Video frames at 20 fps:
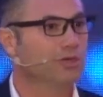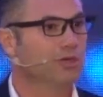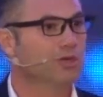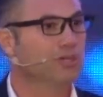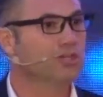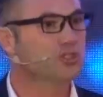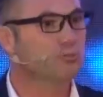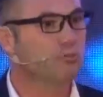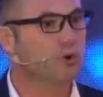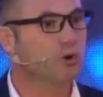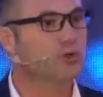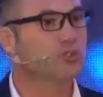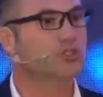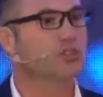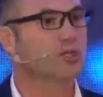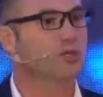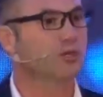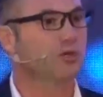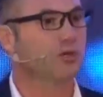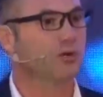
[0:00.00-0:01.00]
is more
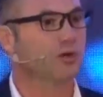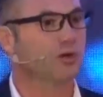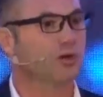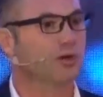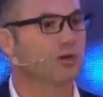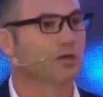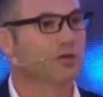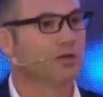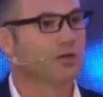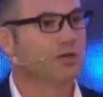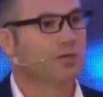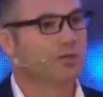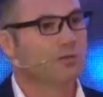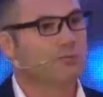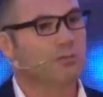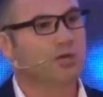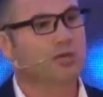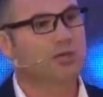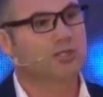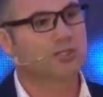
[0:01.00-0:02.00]
secure
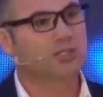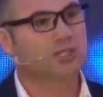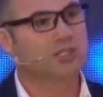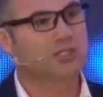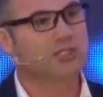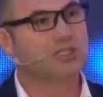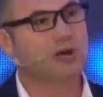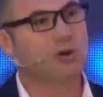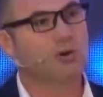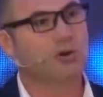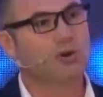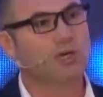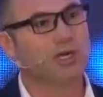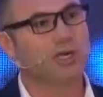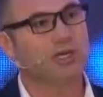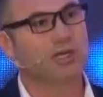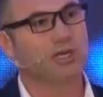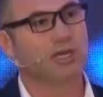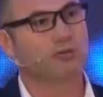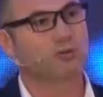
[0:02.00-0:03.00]
because this is the
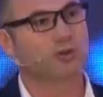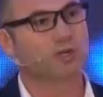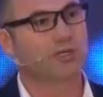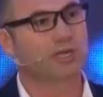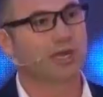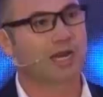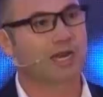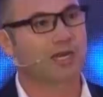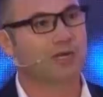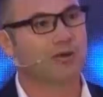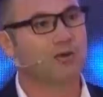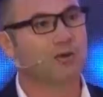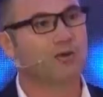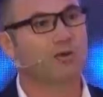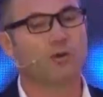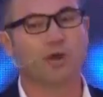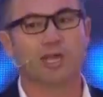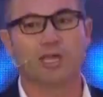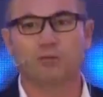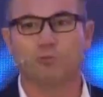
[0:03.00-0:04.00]
only network that I
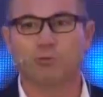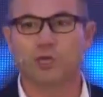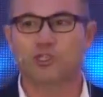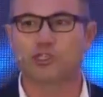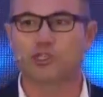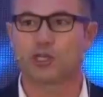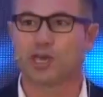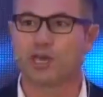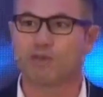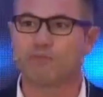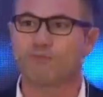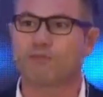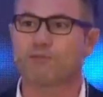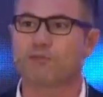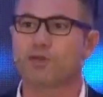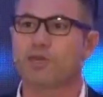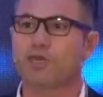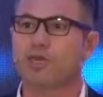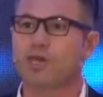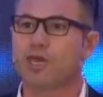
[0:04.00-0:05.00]
know in which
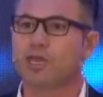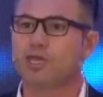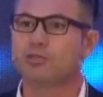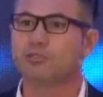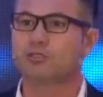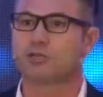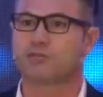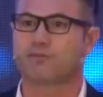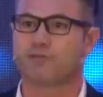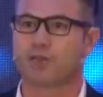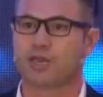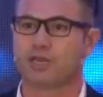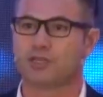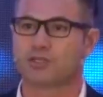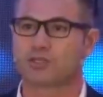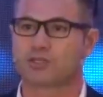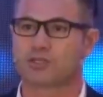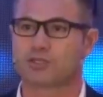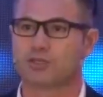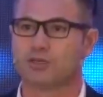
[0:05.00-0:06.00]
every
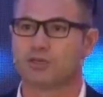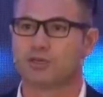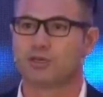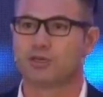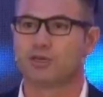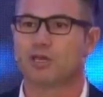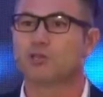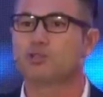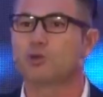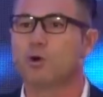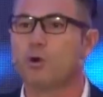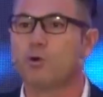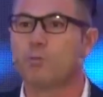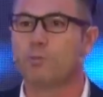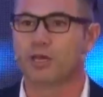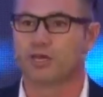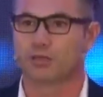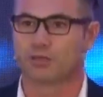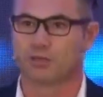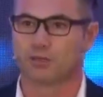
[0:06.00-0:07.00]
interface is
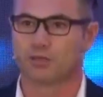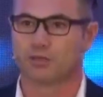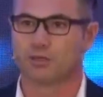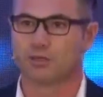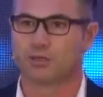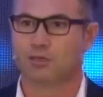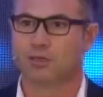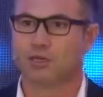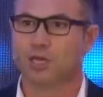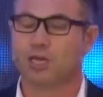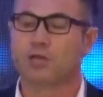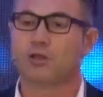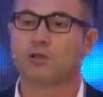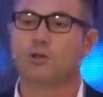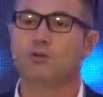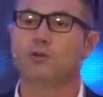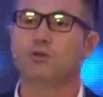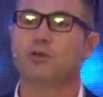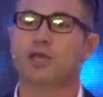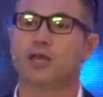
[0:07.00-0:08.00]
open,
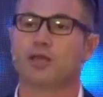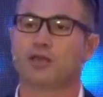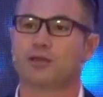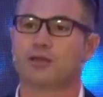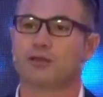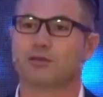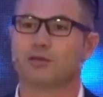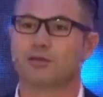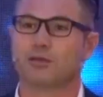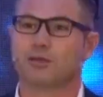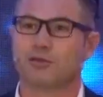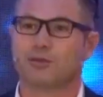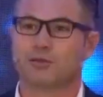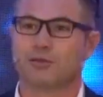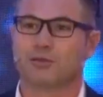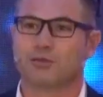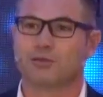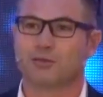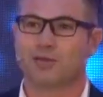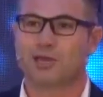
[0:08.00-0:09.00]
including
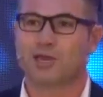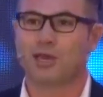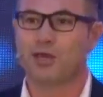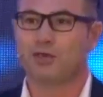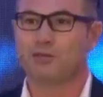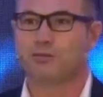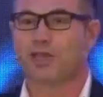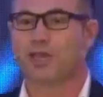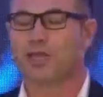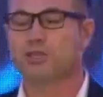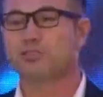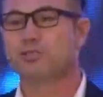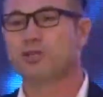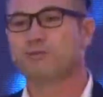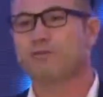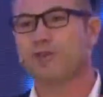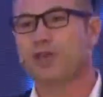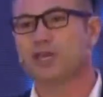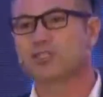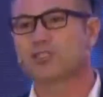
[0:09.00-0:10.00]
the
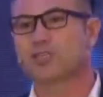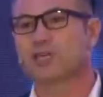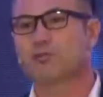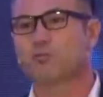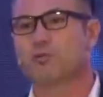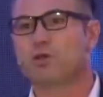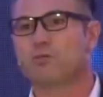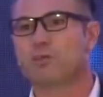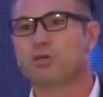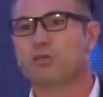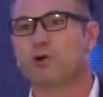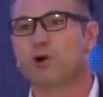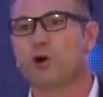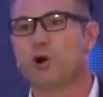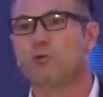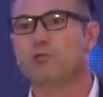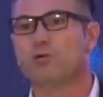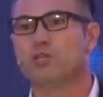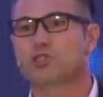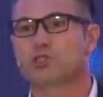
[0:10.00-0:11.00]
interface that we've been
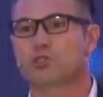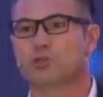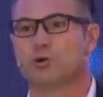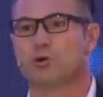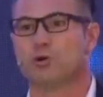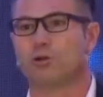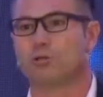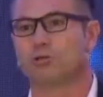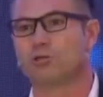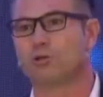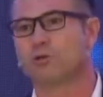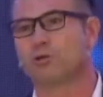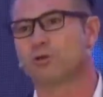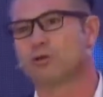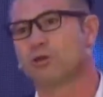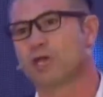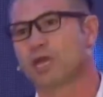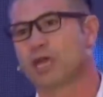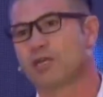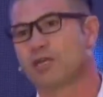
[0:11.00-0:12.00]
always told, no,
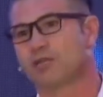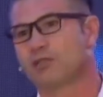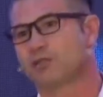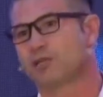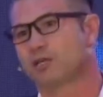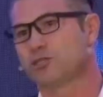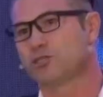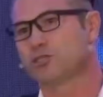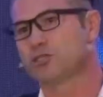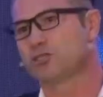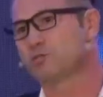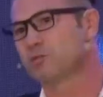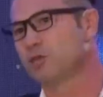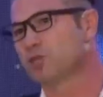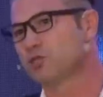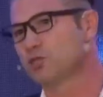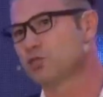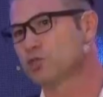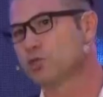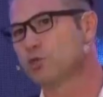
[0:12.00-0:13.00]
you cannot touch this
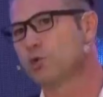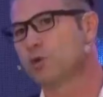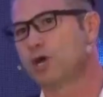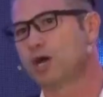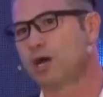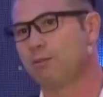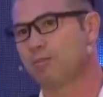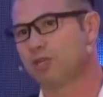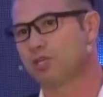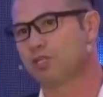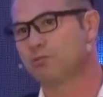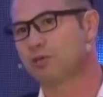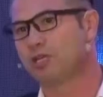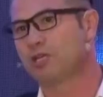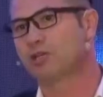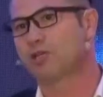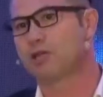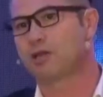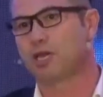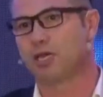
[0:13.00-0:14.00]
because it's too complex,
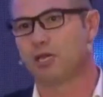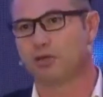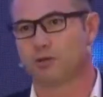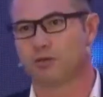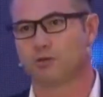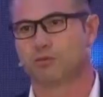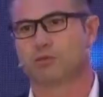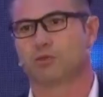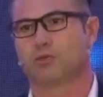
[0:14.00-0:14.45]
meaning the radio.